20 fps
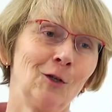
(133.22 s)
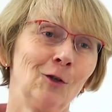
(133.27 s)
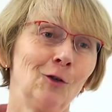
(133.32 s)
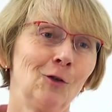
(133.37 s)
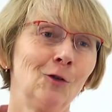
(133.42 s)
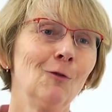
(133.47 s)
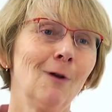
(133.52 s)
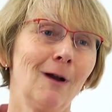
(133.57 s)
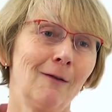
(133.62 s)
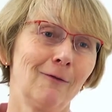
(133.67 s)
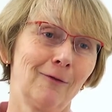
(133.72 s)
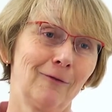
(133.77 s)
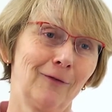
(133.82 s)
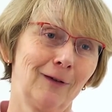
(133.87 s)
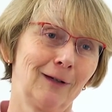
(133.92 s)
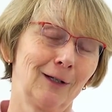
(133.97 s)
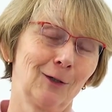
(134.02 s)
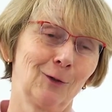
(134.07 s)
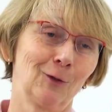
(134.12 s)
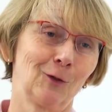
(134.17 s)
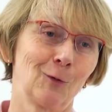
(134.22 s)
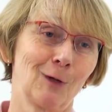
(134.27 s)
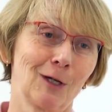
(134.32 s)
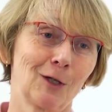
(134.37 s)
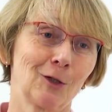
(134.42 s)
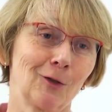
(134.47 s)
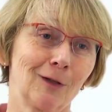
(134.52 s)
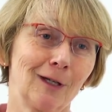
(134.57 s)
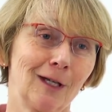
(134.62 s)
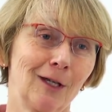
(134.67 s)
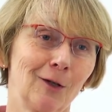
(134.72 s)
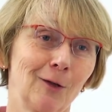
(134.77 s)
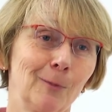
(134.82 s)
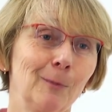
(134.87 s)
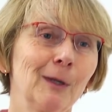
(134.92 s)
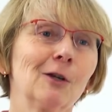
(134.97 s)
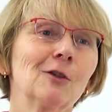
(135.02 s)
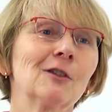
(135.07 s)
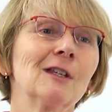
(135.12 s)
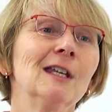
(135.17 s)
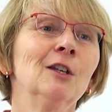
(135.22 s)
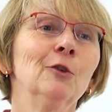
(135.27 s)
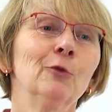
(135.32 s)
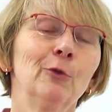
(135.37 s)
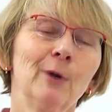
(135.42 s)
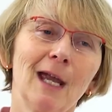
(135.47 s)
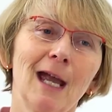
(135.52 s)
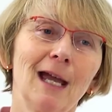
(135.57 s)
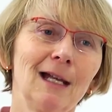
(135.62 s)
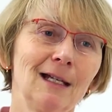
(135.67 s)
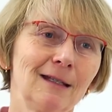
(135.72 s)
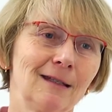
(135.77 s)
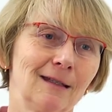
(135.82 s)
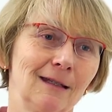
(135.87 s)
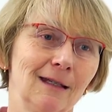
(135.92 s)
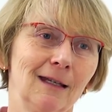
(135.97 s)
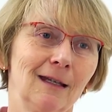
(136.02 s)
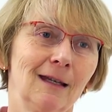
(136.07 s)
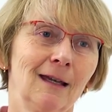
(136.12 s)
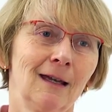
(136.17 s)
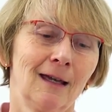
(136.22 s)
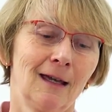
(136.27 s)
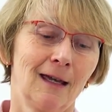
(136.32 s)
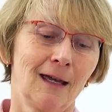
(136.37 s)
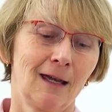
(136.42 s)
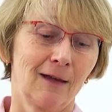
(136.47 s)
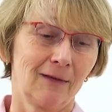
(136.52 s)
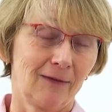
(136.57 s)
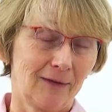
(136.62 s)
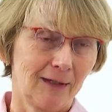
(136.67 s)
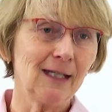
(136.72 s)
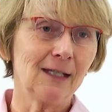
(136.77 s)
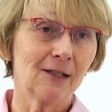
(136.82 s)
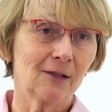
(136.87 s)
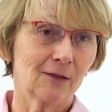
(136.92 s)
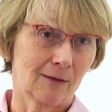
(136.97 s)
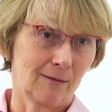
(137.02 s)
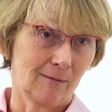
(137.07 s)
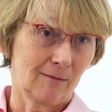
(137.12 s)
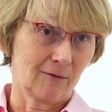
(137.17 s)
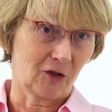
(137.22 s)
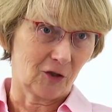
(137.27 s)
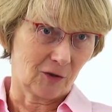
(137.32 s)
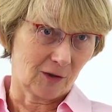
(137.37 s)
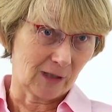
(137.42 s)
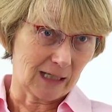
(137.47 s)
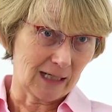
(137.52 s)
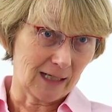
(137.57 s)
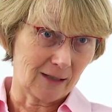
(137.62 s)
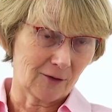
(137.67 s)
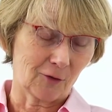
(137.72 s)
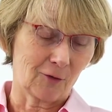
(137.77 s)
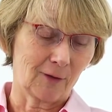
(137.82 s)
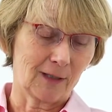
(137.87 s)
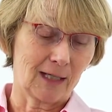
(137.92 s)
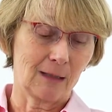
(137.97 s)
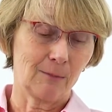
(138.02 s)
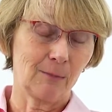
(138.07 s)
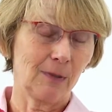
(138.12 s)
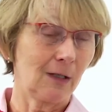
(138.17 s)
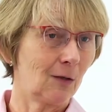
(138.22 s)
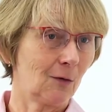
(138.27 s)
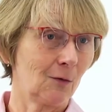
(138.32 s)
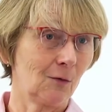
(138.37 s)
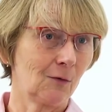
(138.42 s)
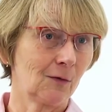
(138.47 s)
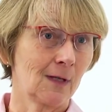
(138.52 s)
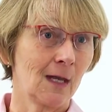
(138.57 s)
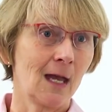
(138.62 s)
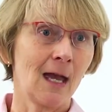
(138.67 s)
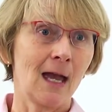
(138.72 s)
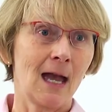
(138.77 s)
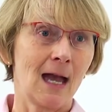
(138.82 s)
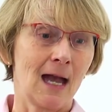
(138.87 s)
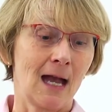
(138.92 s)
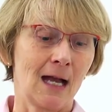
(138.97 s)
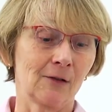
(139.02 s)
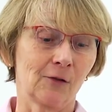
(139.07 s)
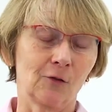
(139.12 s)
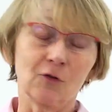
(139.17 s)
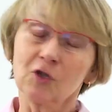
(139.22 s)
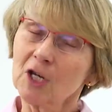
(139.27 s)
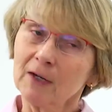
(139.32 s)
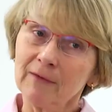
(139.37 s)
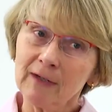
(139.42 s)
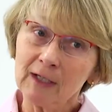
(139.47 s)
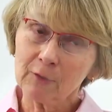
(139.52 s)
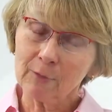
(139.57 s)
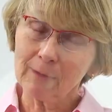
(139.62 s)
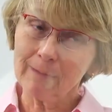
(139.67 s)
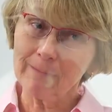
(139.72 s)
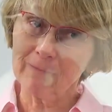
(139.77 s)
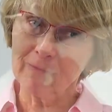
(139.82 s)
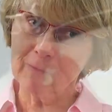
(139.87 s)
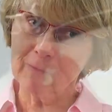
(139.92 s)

You do have a very good question here because in reality, this cleanser can be used as a shaving cream